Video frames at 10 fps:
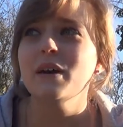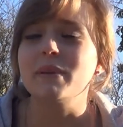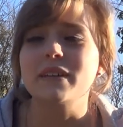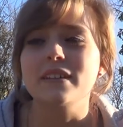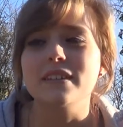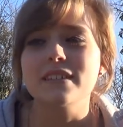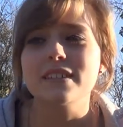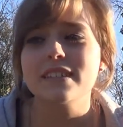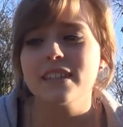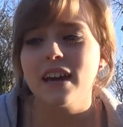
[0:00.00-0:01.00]

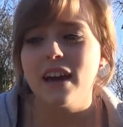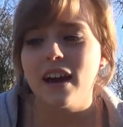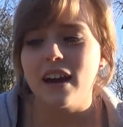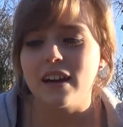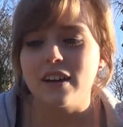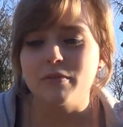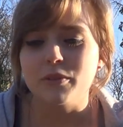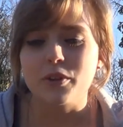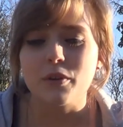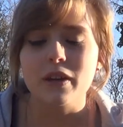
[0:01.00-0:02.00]
because
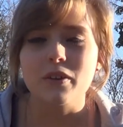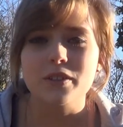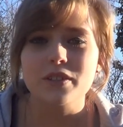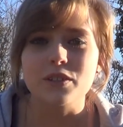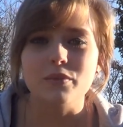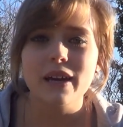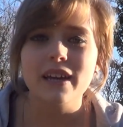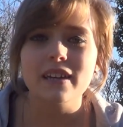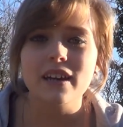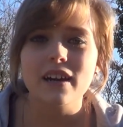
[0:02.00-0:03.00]
although I lost the
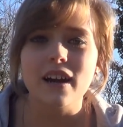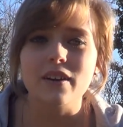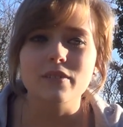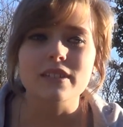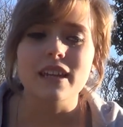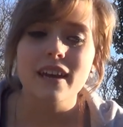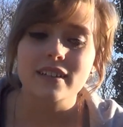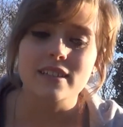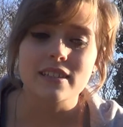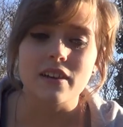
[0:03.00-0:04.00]
weight, I wasn't
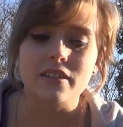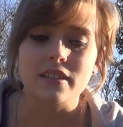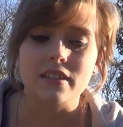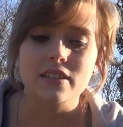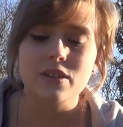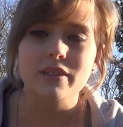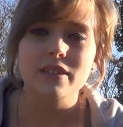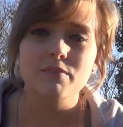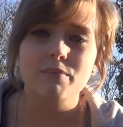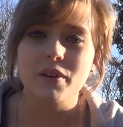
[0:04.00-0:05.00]
exercising, so I
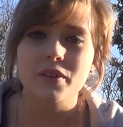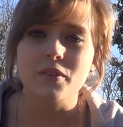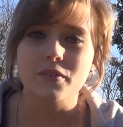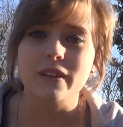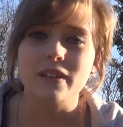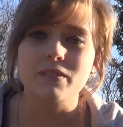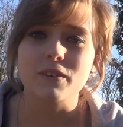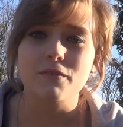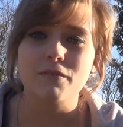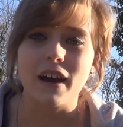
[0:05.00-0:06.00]
didn't burn off any of the
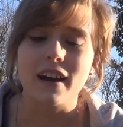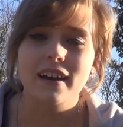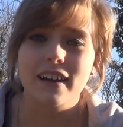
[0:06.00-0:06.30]
fat.